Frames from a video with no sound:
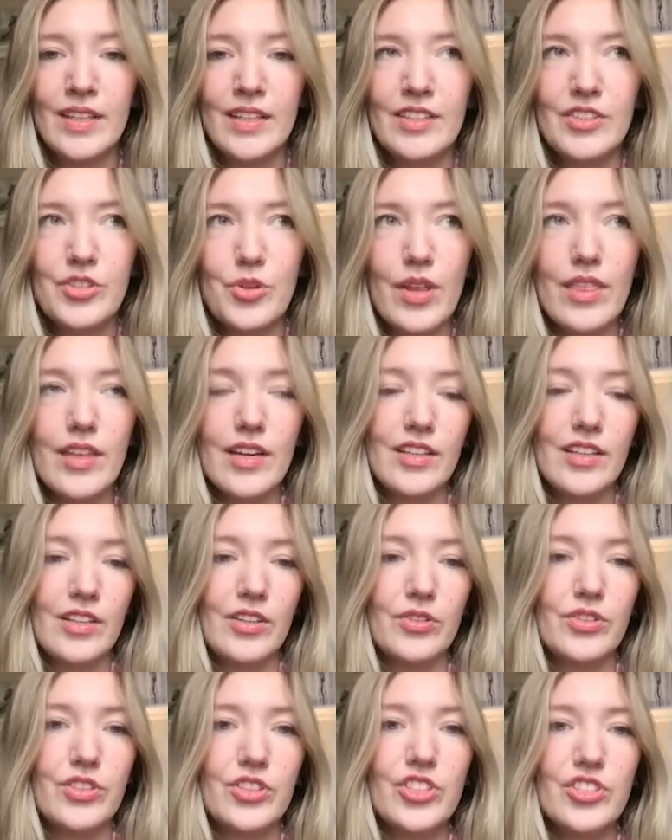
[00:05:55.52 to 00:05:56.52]
So I think
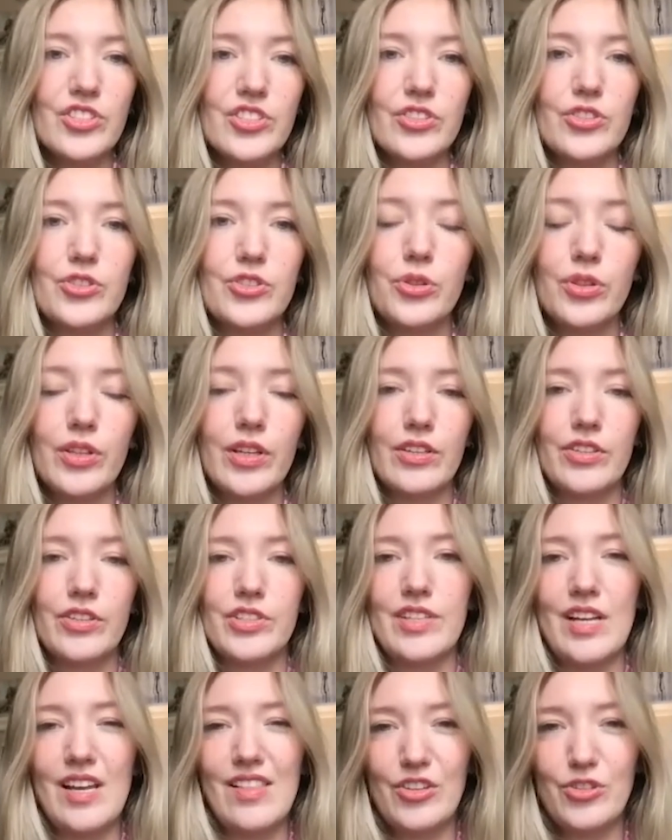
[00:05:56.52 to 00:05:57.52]
to truly
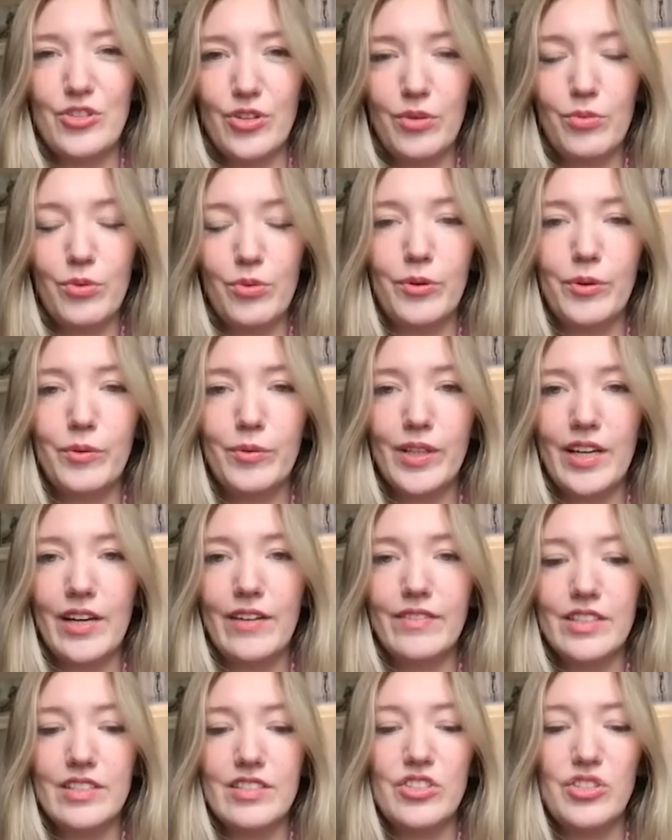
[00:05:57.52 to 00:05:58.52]
understand the trade war, we really have
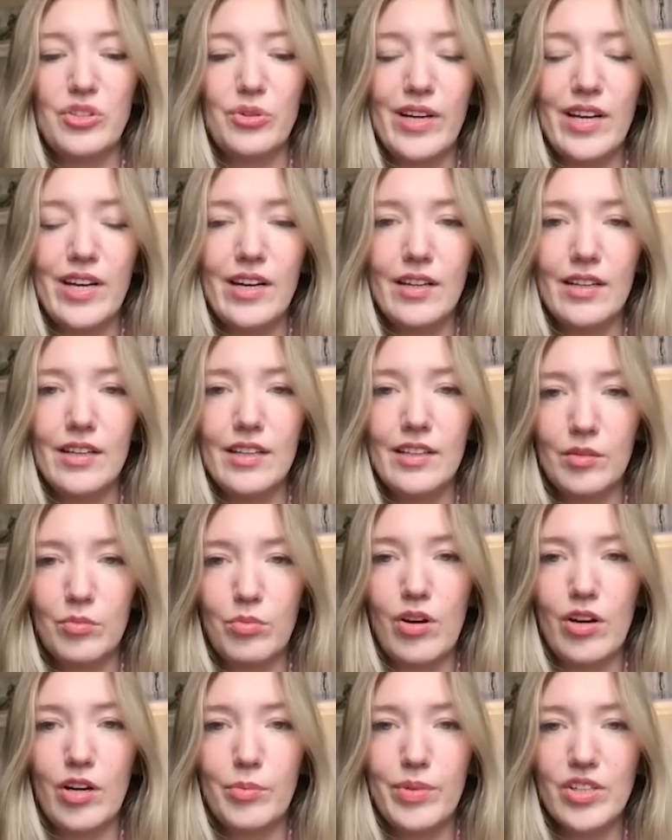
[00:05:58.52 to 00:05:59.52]
to situate it in the
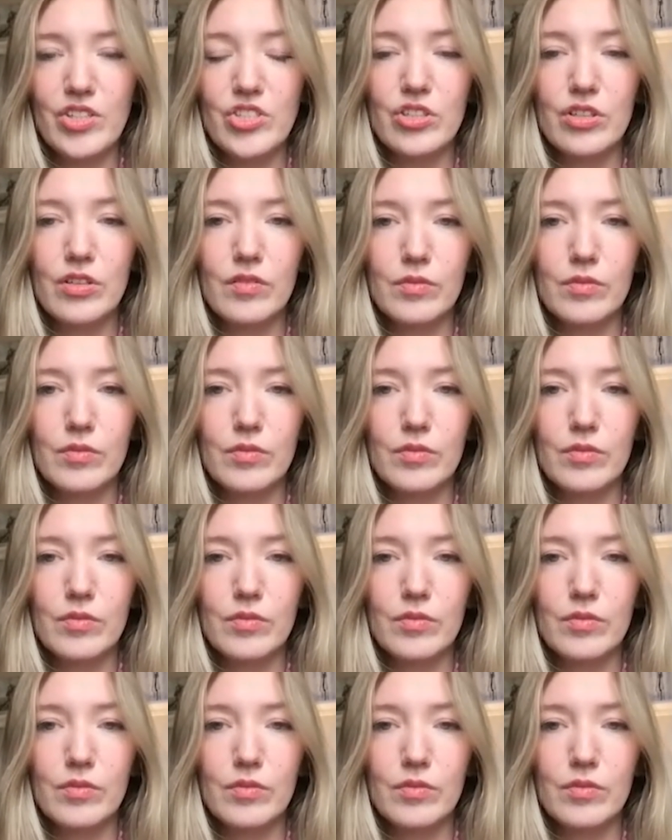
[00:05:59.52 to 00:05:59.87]
broader picture of